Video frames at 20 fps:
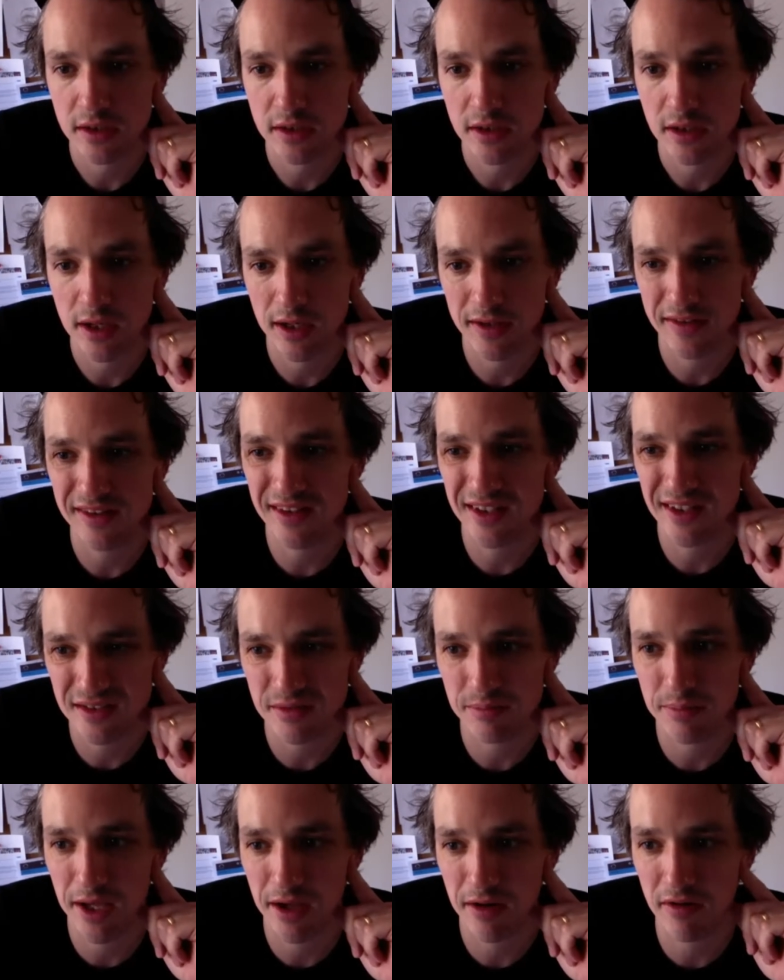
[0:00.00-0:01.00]
I think that's a
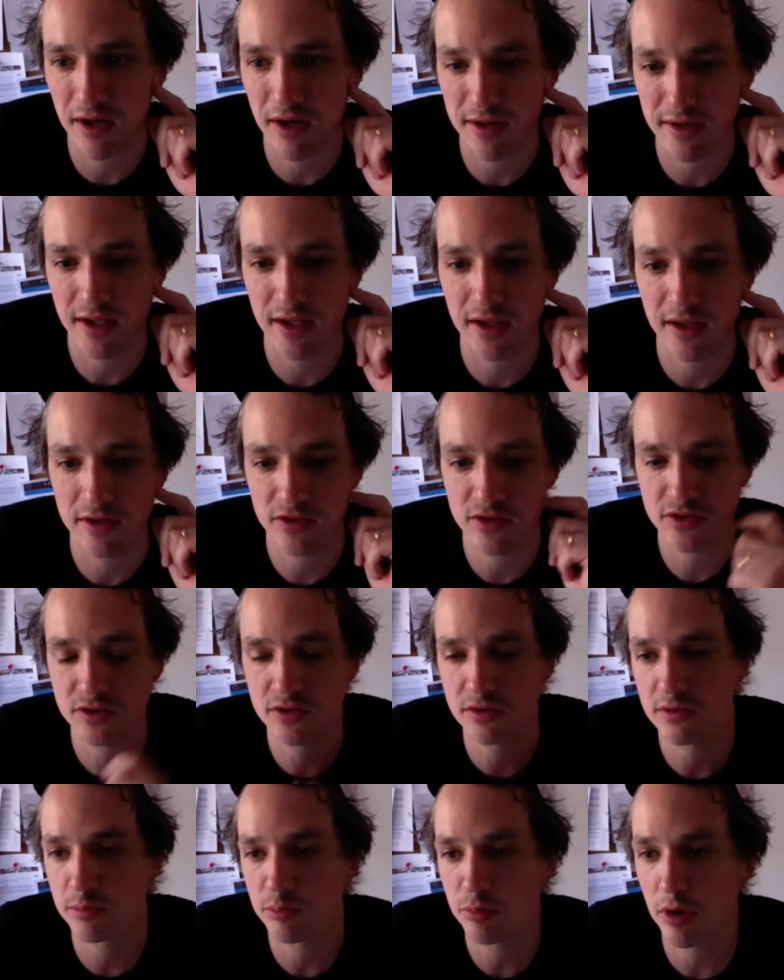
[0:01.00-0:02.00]
better idea, and just
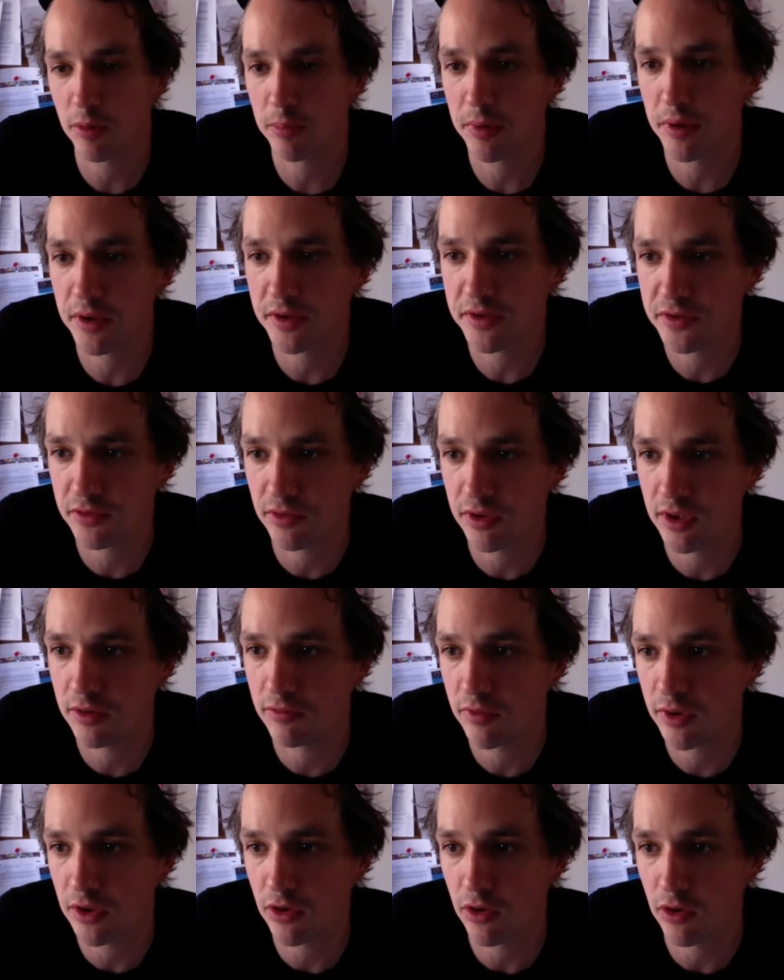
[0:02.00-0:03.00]
do a proper screen
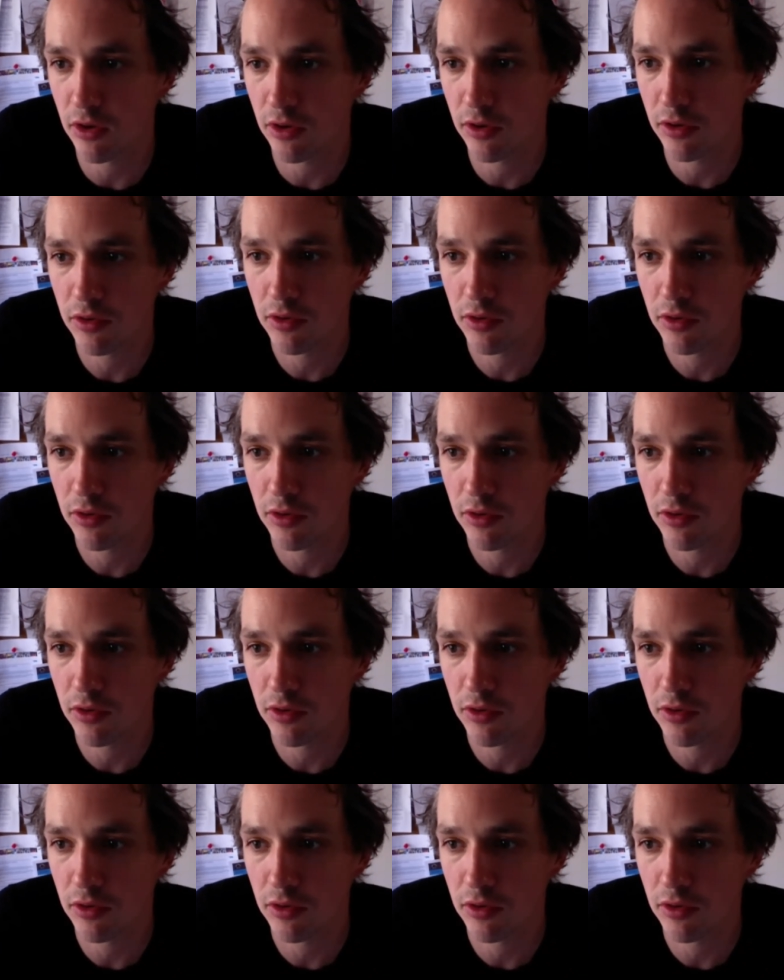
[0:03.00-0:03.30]
record.